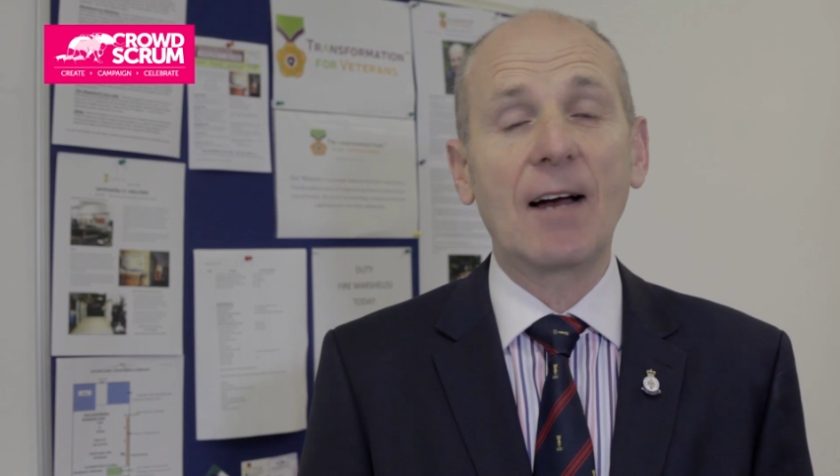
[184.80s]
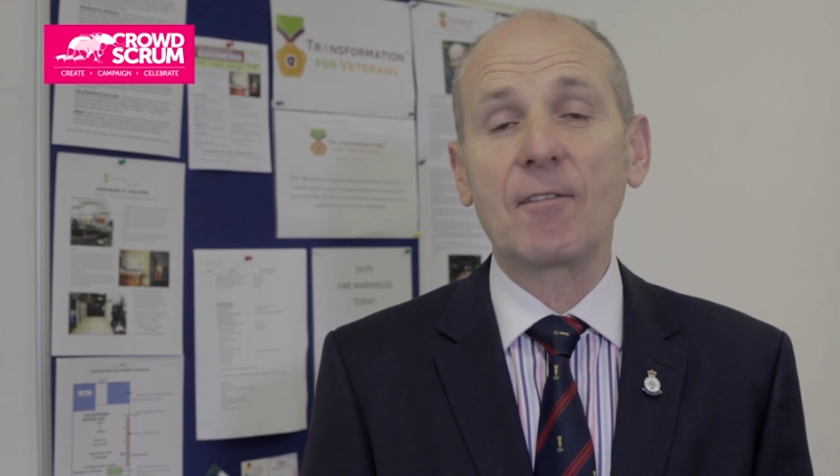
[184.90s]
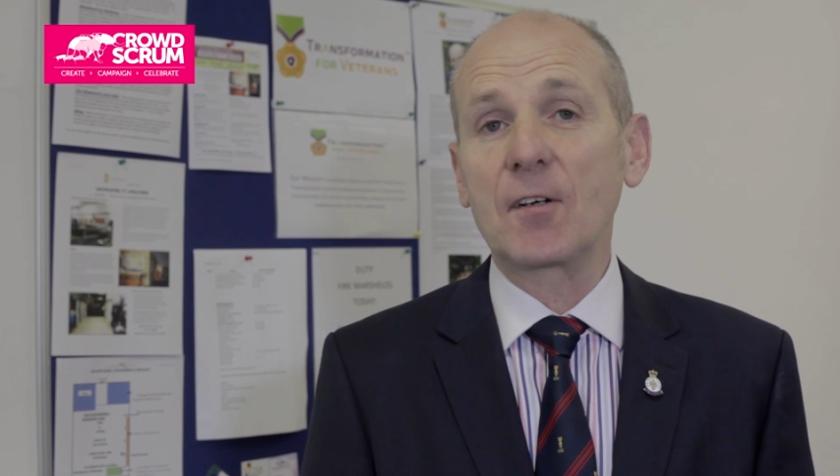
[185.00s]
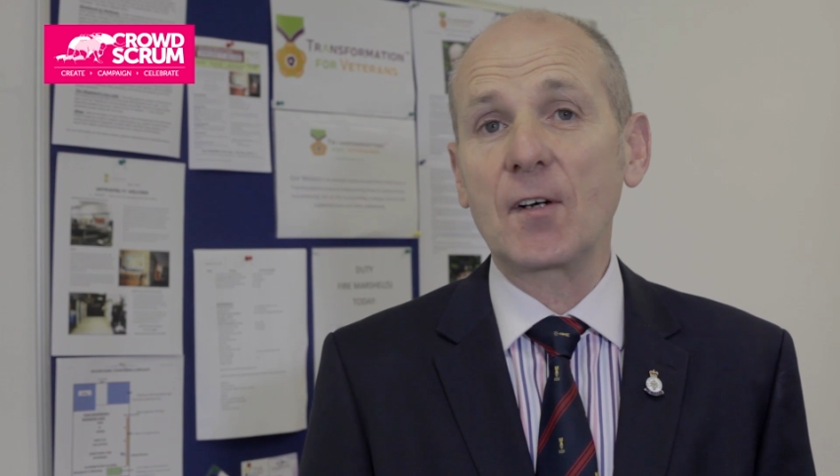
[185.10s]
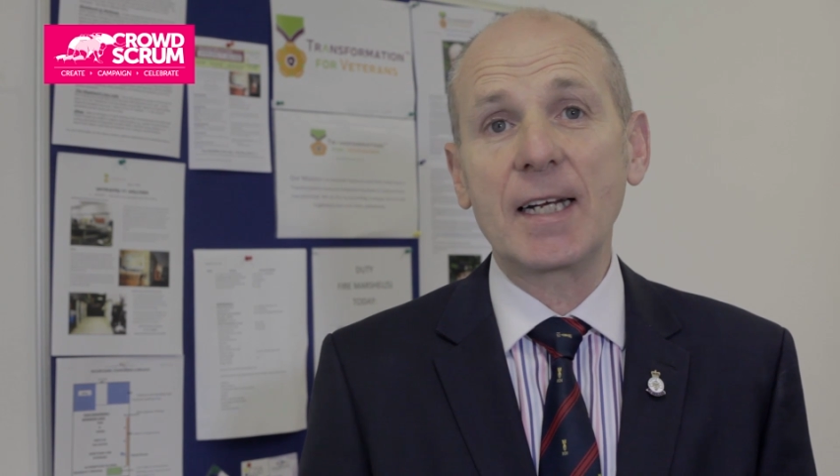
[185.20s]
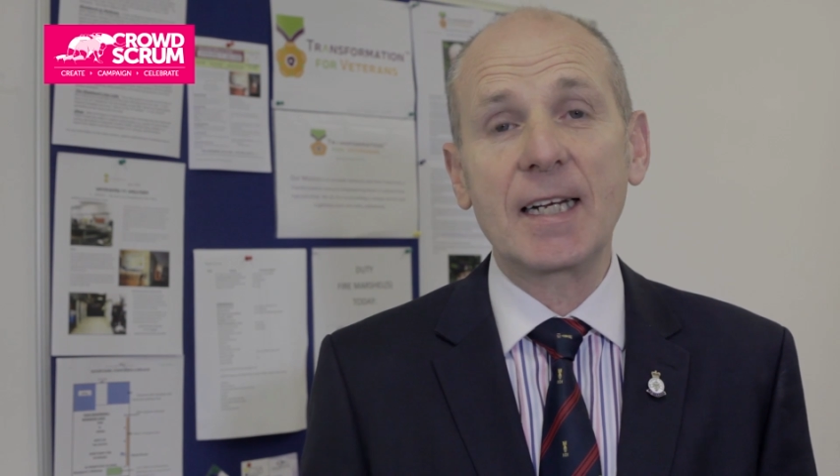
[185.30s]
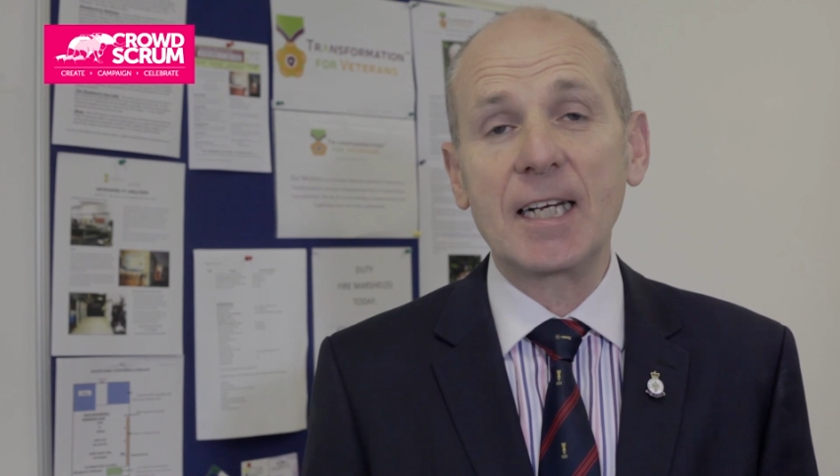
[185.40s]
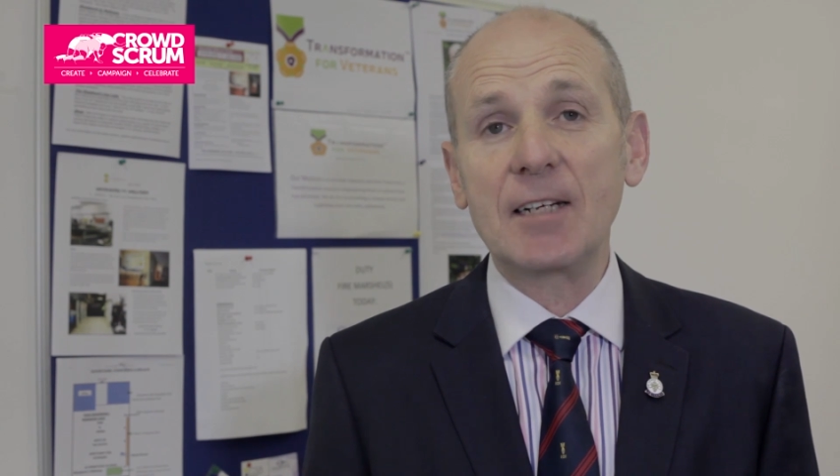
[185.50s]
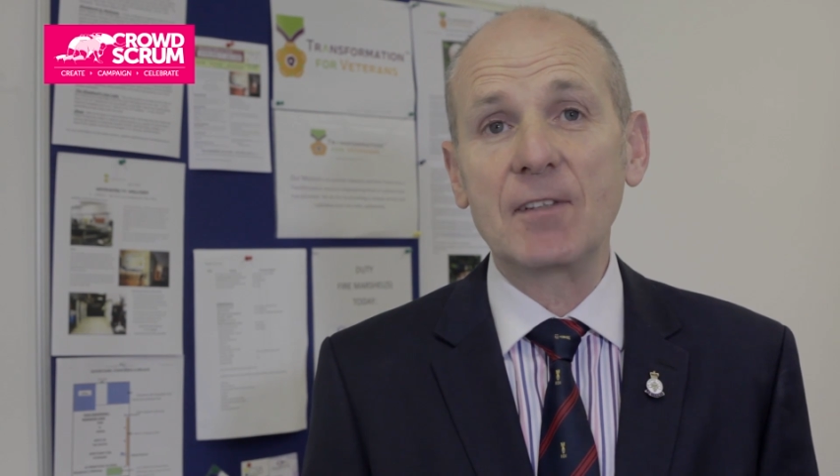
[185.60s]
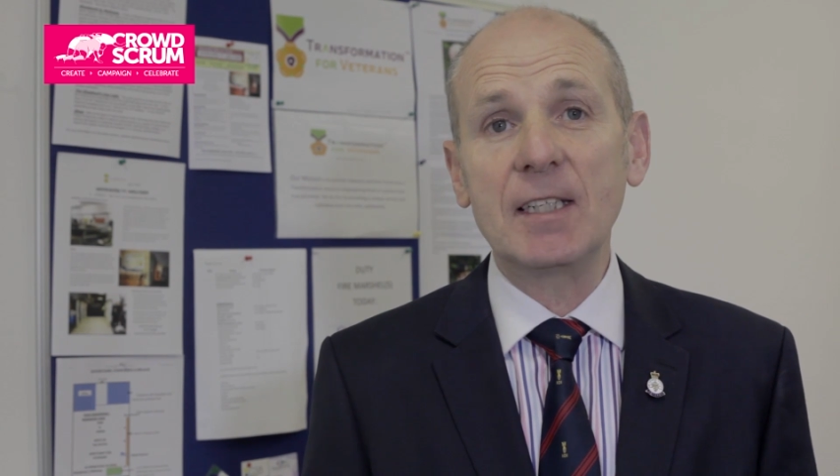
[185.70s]
have a great
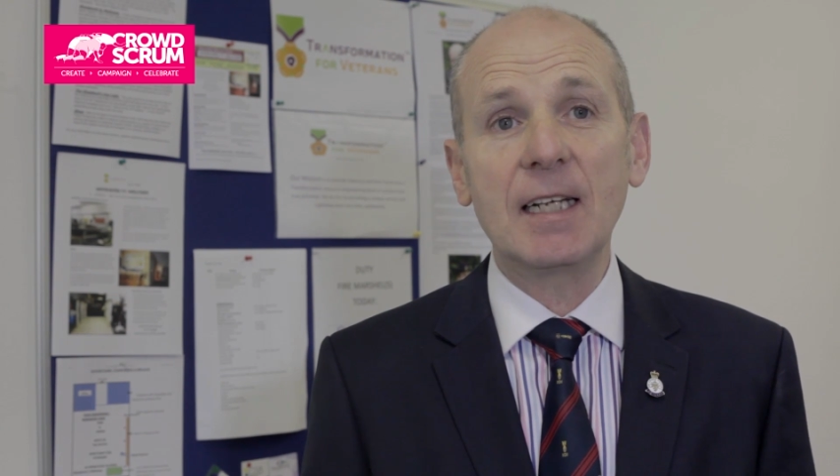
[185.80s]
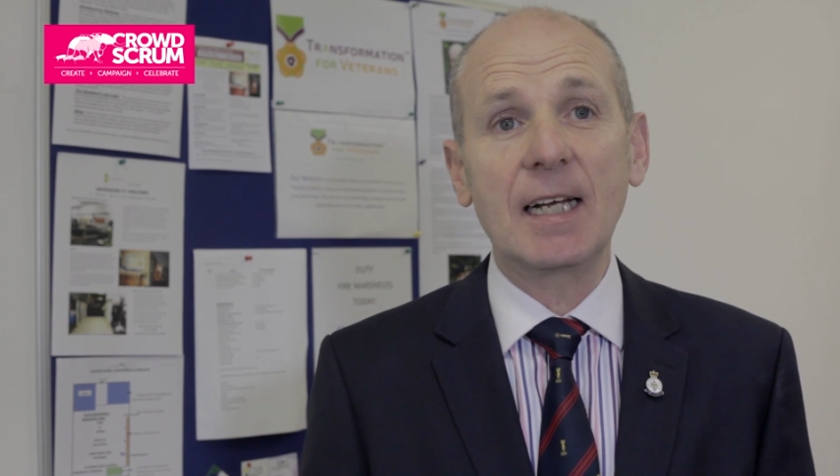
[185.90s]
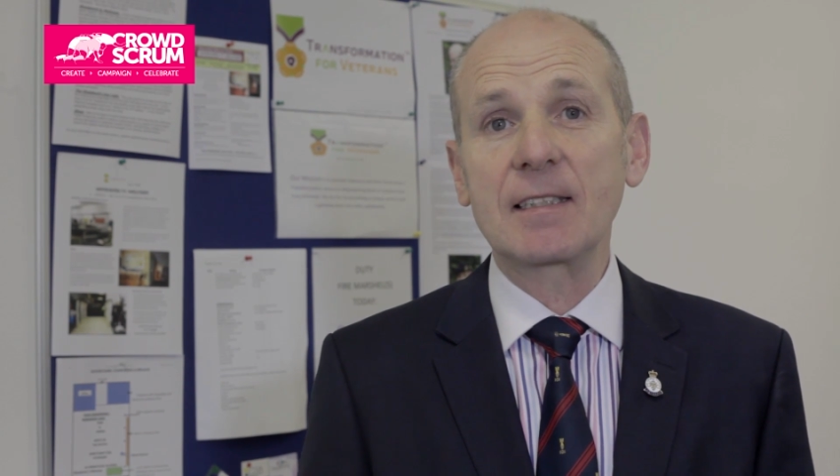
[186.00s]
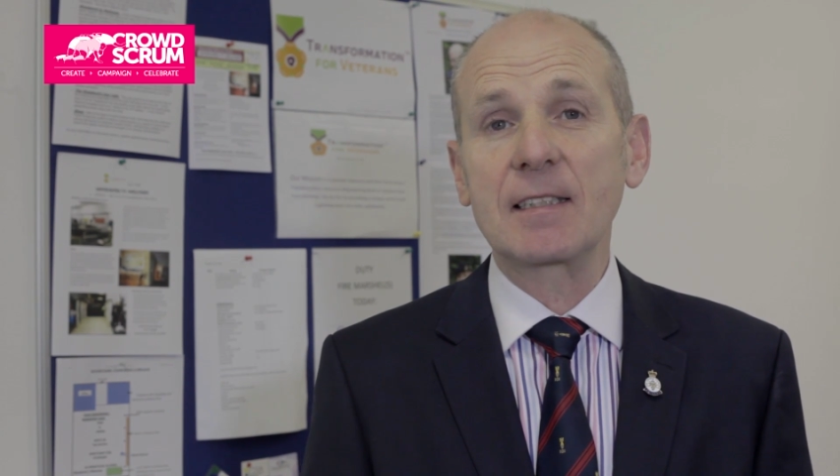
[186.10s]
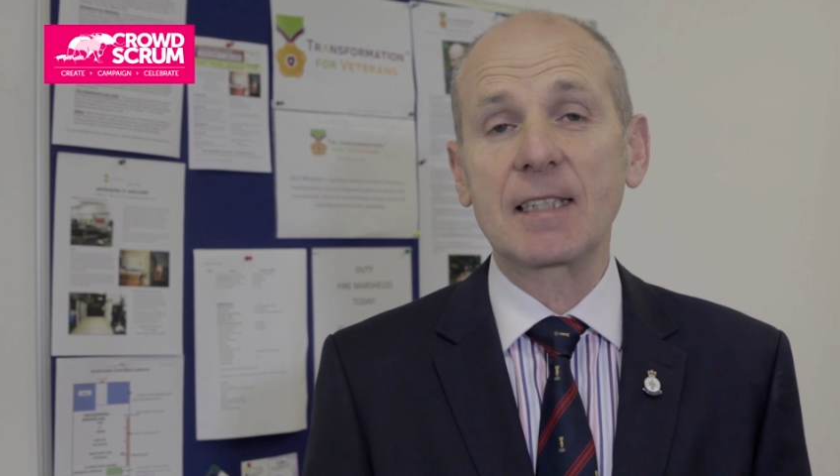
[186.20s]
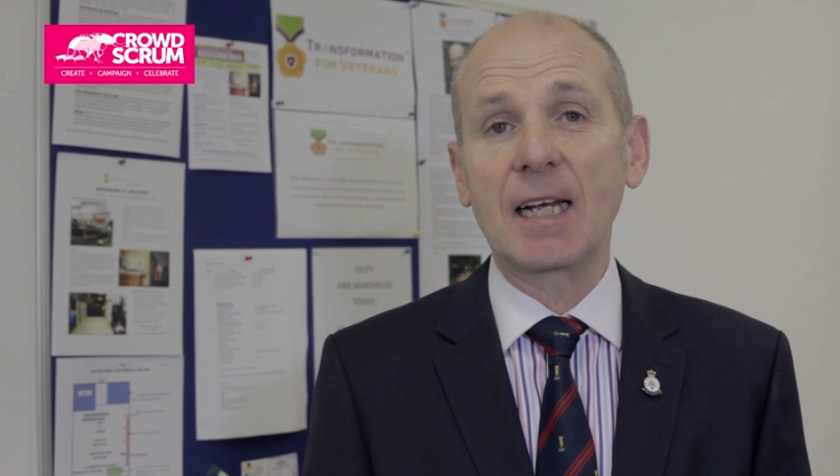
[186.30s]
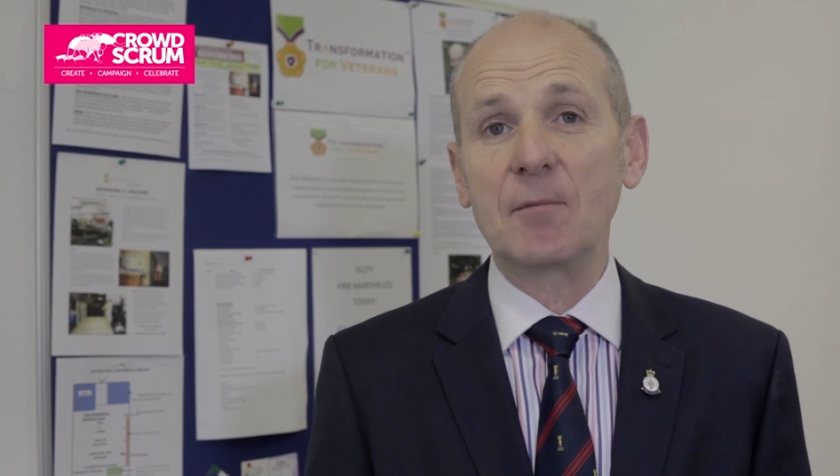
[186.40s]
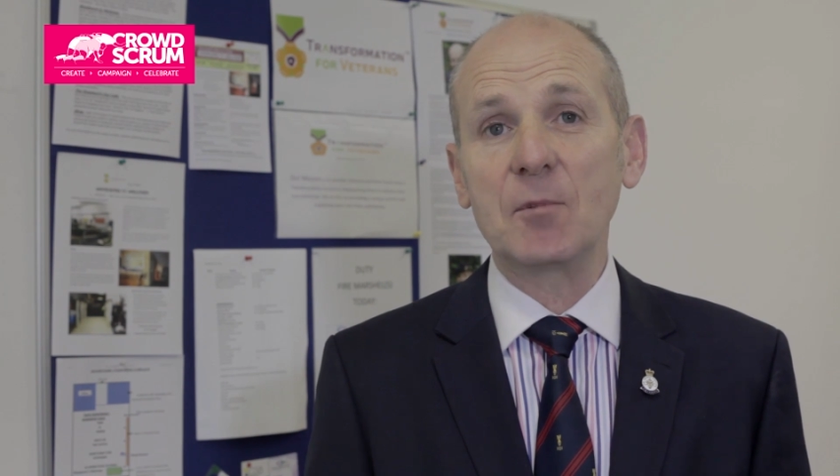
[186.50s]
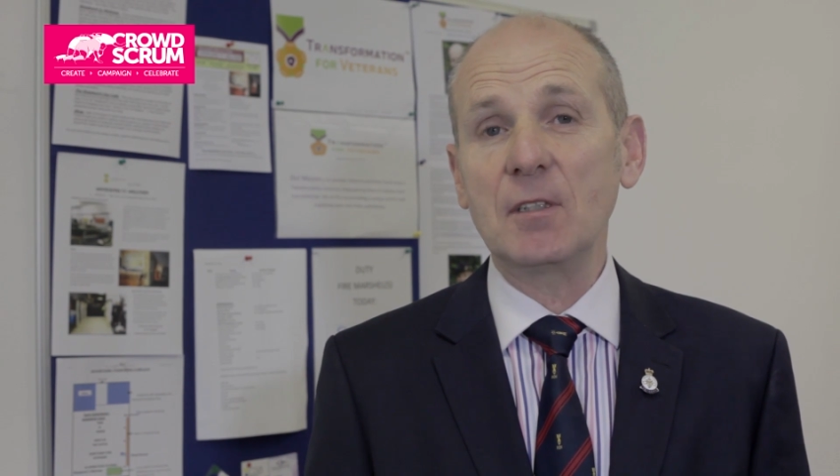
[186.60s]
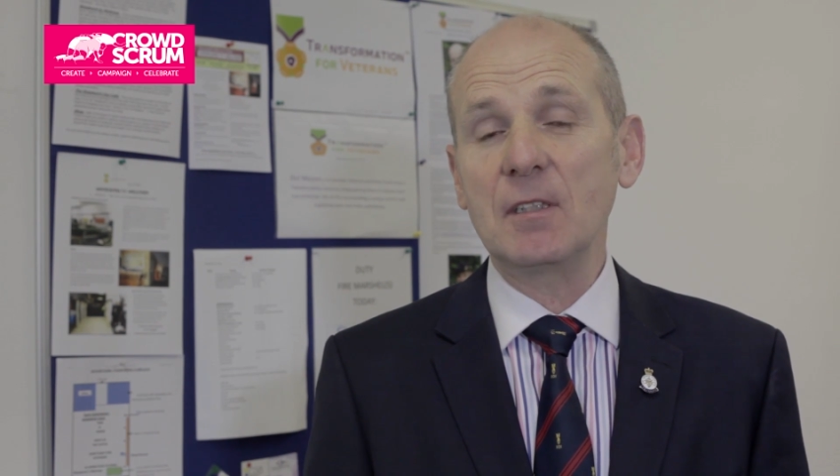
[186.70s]
evening,
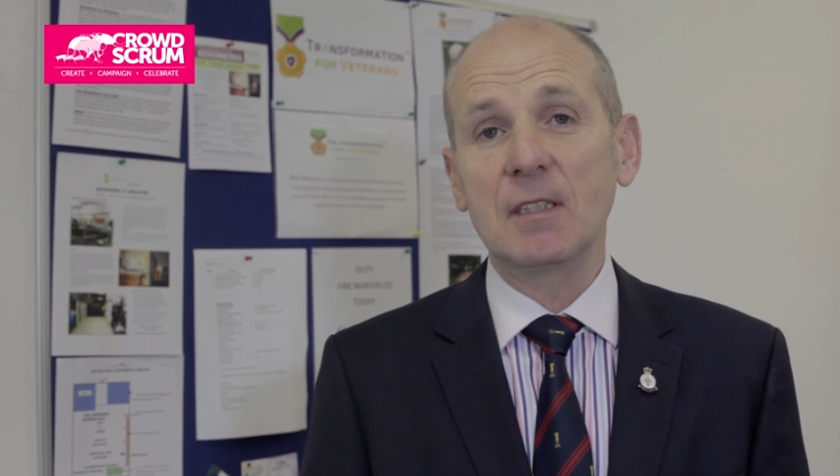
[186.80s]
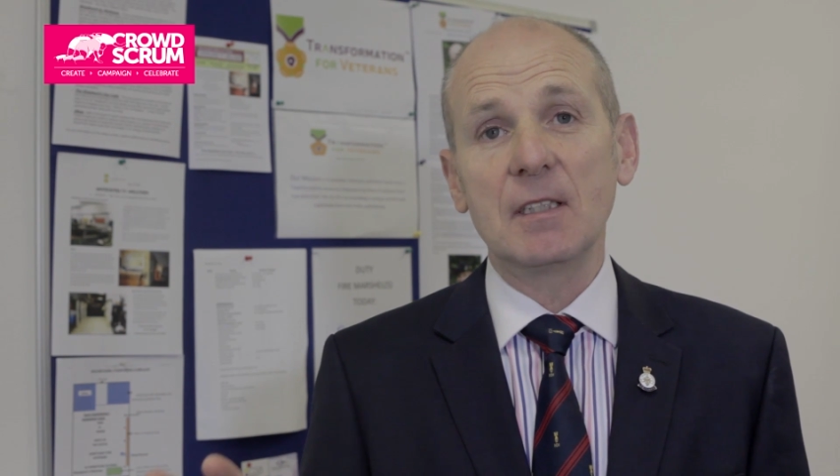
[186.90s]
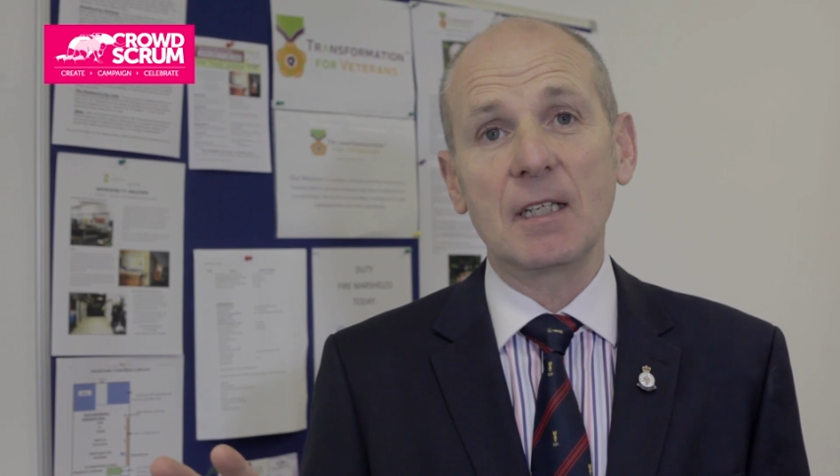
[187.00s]
entertainment,